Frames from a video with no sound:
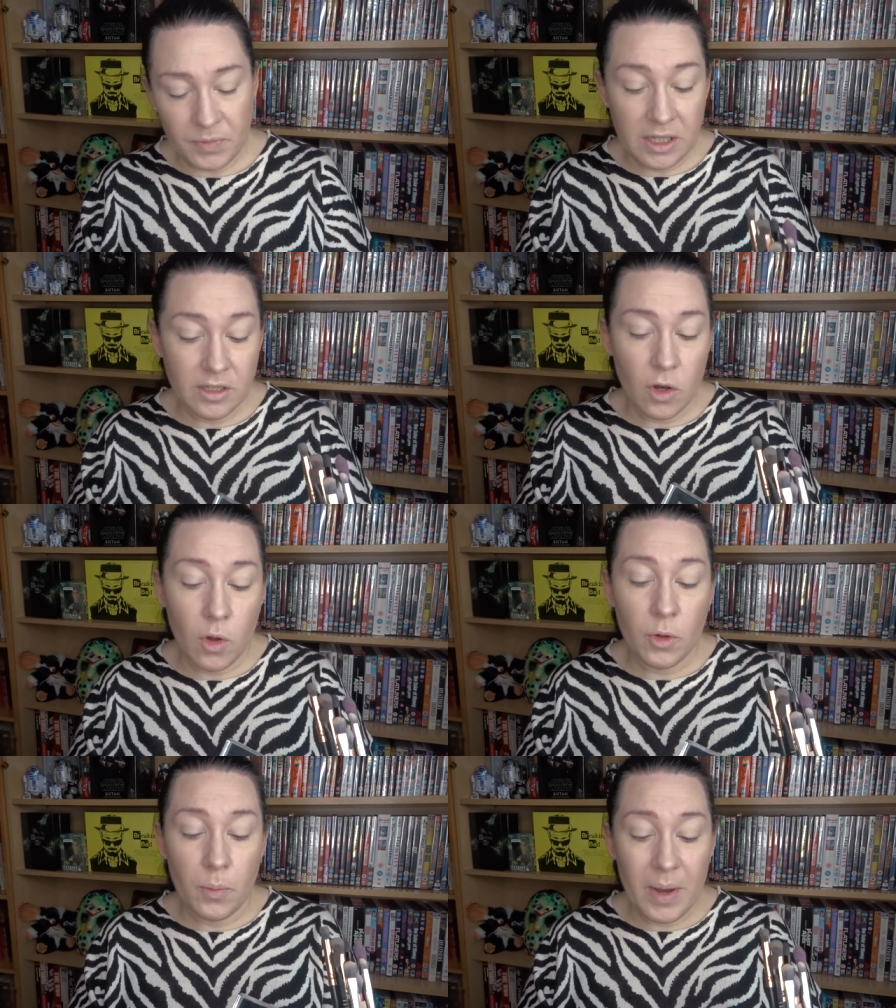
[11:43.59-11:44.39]
It's
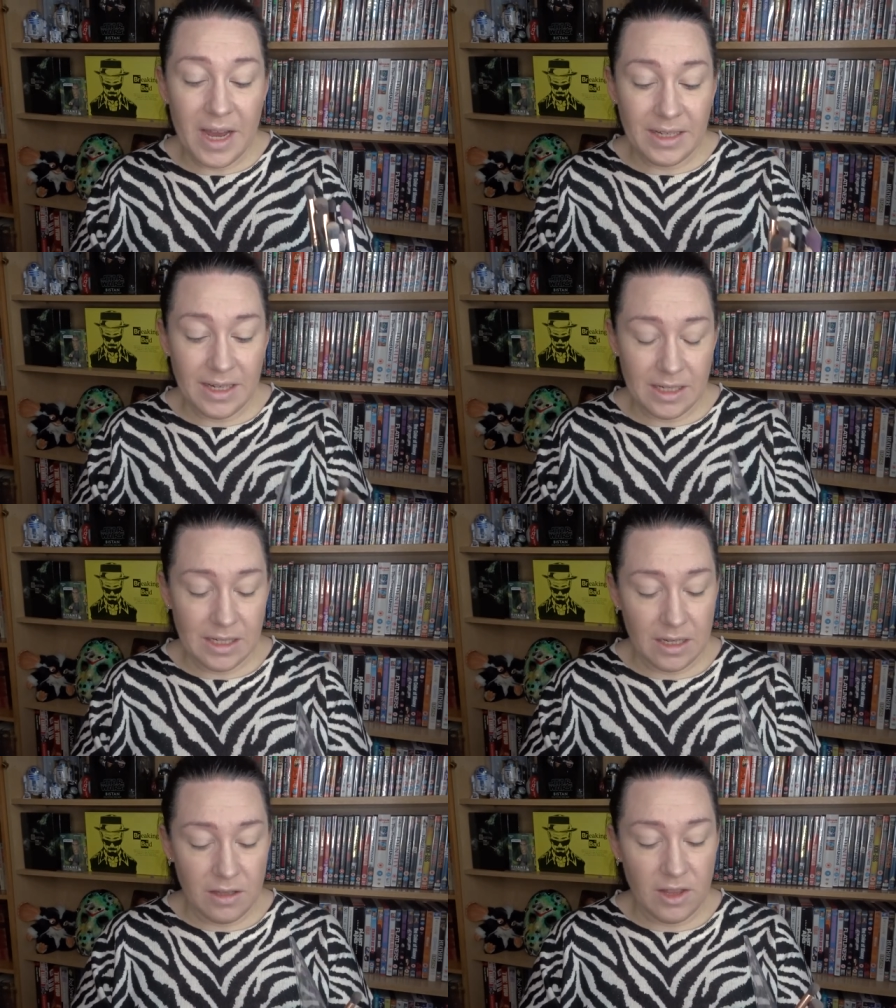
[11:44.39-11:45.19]
called Madness,
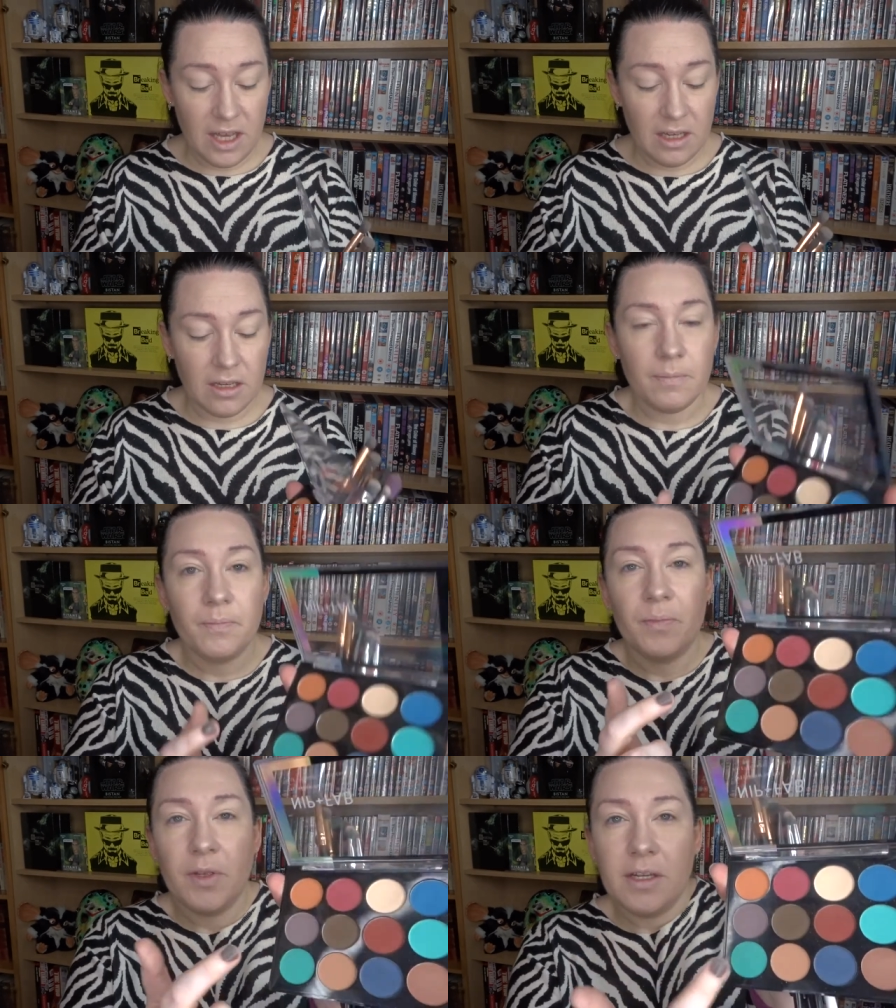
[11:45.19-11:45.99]
I think.
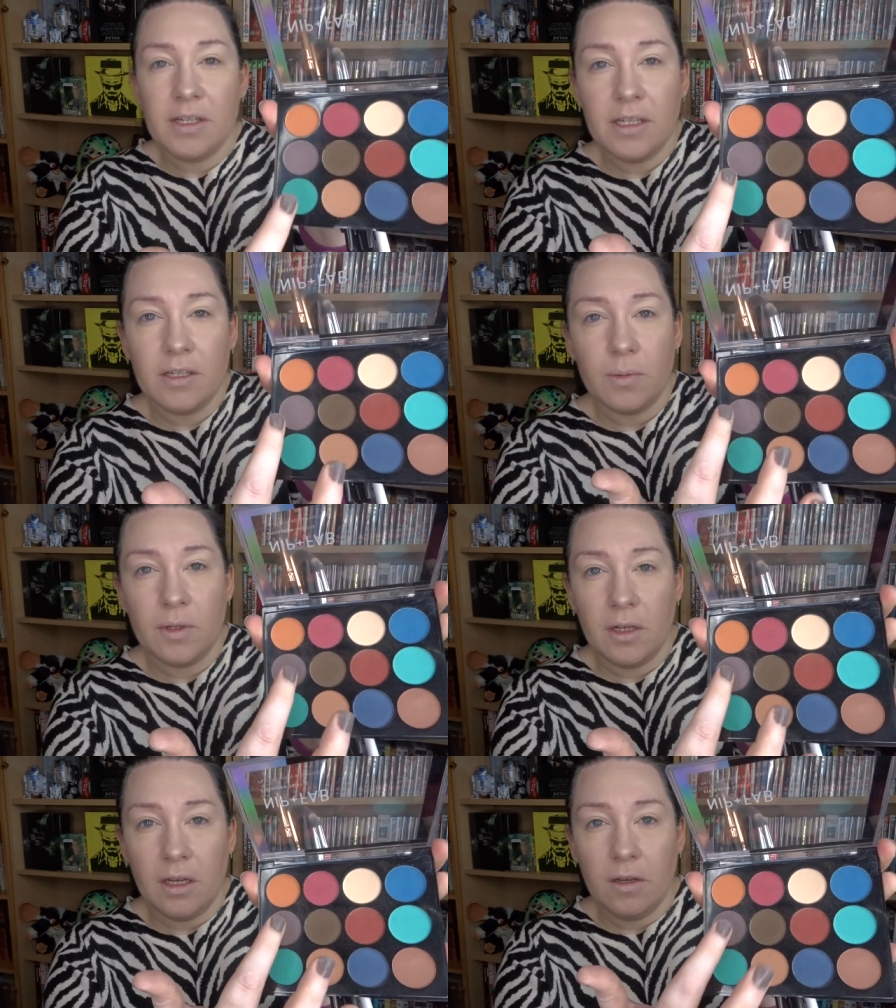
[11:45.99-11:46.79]
And it's this
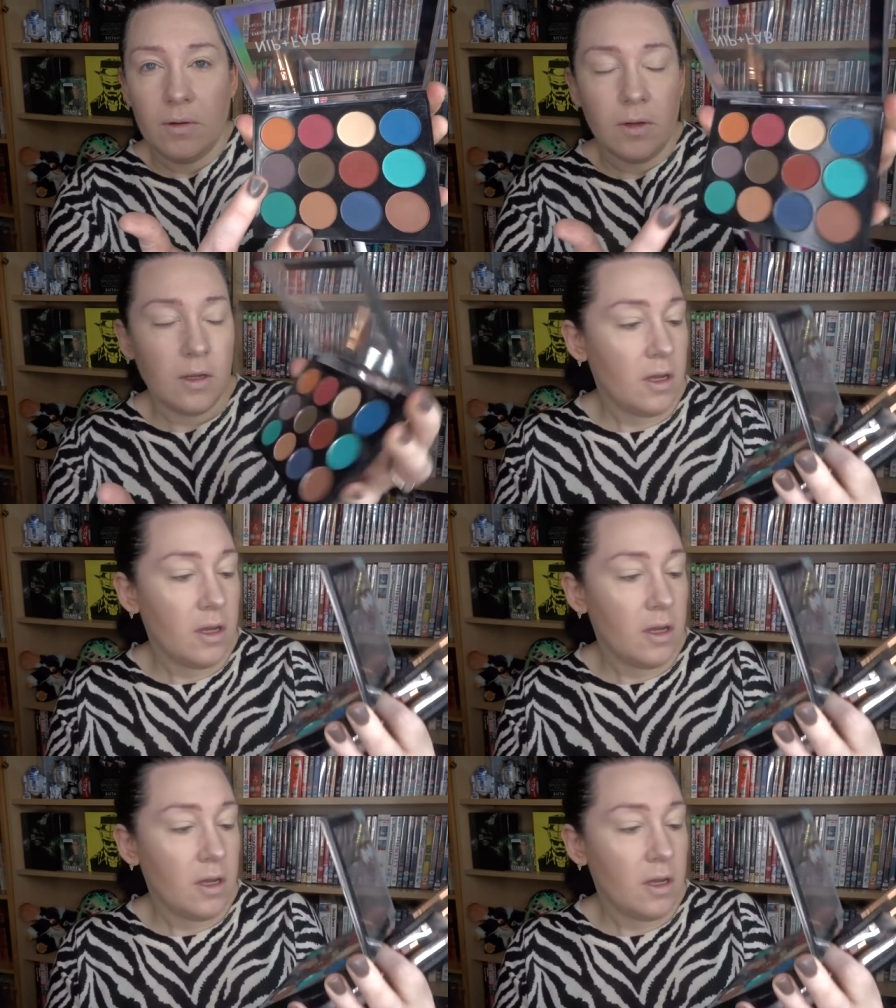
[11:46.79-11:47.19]
one here.